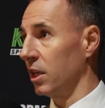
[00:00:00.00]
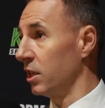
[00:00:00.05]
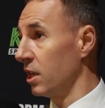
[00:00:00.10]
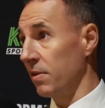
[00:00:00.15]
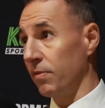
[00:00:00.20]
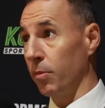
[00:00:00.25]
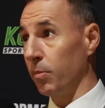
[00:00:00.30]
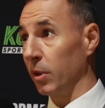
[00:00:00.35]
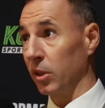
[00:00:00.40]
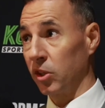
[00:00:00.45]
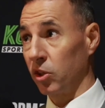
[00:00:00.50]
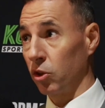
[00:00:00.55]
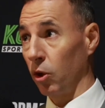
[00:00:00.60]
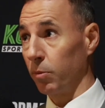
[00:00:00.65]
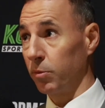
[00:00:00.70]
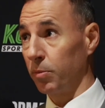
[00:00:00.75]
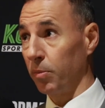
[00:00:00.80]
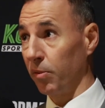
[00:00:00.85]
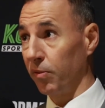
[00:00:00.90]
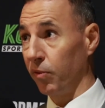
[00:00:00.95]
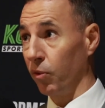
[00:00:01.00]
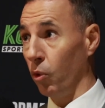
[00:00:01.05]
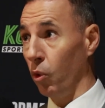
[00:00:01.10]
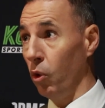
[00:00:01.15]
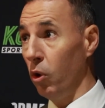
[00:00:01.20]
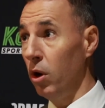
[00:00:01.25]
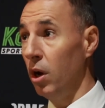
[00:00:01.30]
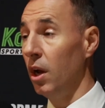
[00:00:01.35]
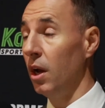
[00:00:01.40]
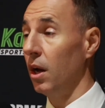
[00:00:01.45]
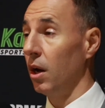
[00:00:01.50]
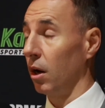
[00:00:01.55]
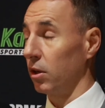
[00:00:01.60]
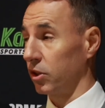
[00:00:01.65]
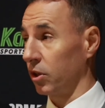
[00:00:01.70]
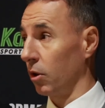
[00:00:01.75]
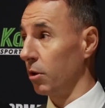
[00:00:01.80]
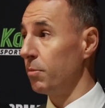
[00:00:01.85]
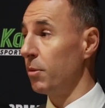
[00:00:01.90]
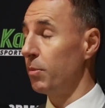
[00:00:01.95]
He'd never been stopped before,
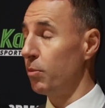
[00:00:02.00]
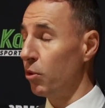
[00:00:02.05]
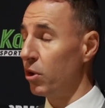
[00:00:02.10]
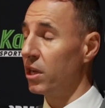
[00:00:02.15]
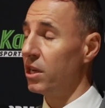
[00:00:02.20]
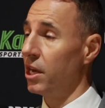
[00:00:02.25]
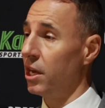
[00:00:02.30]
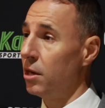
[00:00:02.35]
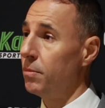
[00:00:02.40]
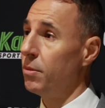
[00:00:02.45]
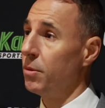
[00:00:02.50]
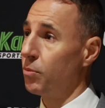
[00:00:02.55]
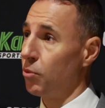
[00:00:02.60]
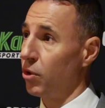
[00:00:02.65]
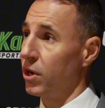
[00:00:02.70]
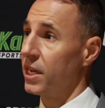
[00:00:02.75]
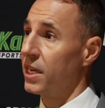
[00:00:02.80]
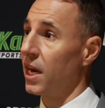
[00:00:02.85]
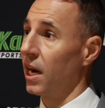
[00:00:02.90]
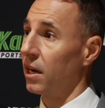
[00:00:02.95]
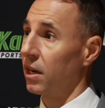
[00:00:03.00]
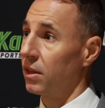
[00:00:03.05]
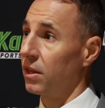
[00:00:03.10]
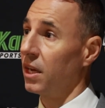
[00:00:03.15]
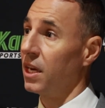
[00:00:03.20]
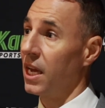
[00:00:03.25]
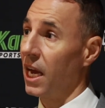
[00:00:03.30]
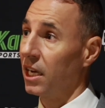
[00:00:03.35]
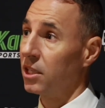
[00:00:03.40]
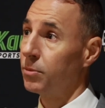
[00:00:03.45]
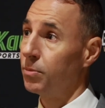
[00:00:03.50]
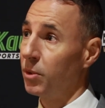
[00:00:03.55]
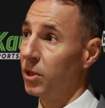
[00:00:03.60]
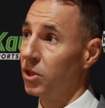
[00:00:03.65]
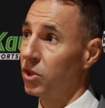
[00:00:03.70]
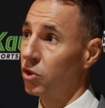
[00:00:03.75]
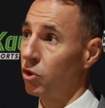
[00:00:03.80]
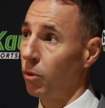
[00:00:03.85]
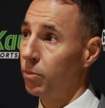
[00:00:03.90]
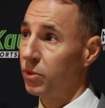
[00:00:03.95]
so he'd be pretty gutted that he has
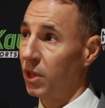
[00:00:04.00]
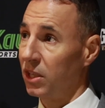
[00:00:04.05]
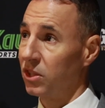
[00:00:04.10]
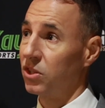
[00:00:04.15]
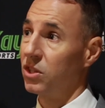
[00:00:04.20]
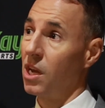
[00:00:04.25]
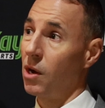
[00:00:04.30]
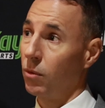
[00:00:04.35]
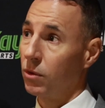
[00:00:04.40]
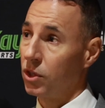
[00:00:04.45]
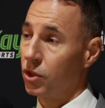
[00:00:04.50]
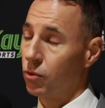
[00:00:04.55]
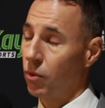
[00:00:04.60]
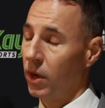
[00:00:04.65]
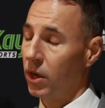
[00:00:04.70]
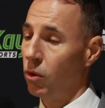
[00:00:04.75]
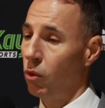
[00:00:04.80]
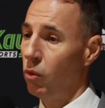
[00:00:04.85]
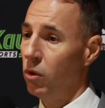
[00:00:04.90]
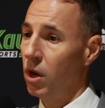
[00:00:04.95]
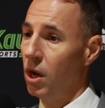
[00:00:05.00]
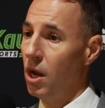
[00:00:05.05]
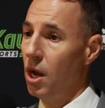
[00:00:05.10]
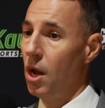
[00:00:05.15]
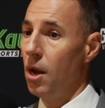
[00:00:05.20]
been stopped. That's now on his record.